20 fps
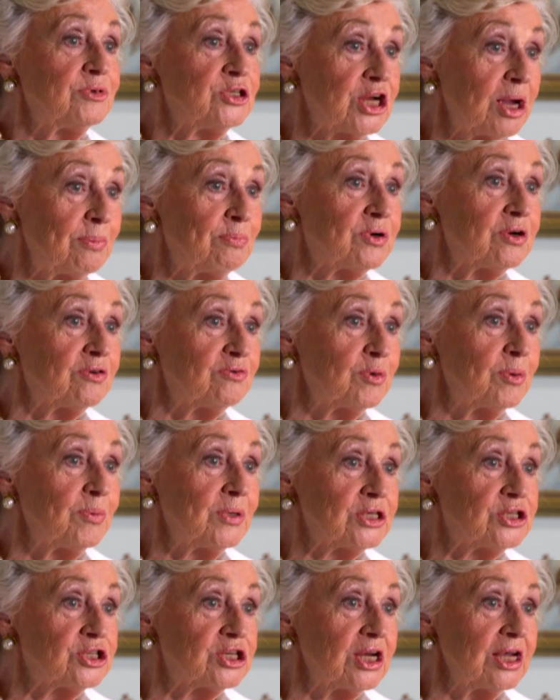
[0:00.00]
chapter of
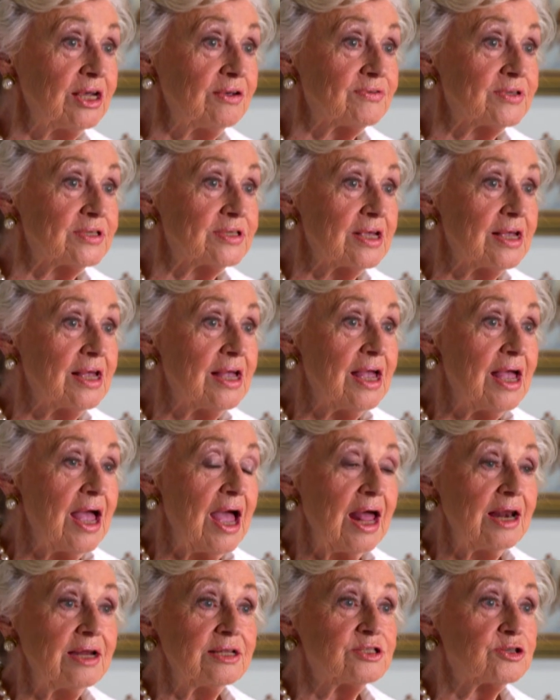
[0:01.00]
Women Chiefs,
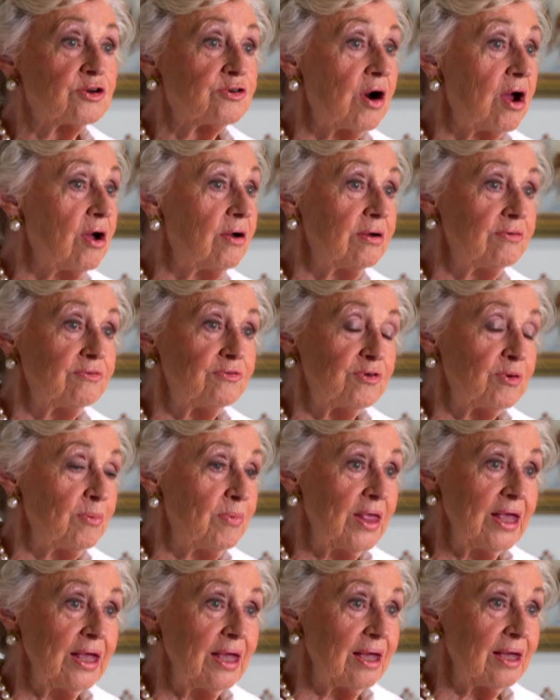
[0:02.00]
and it's grown from
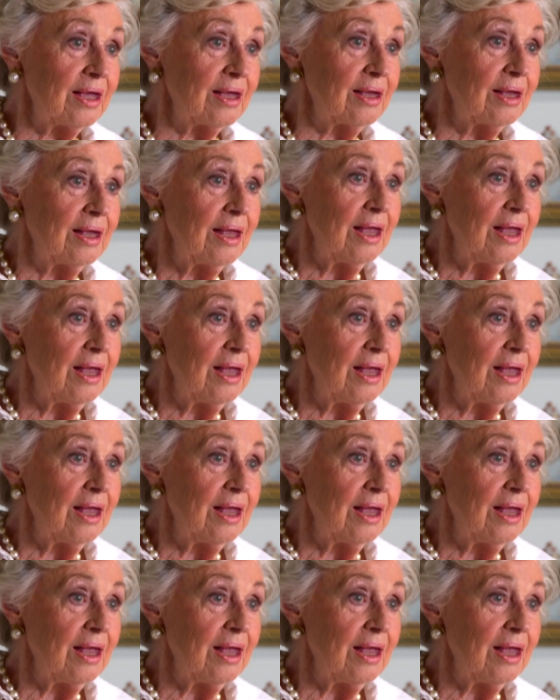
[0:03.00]
there.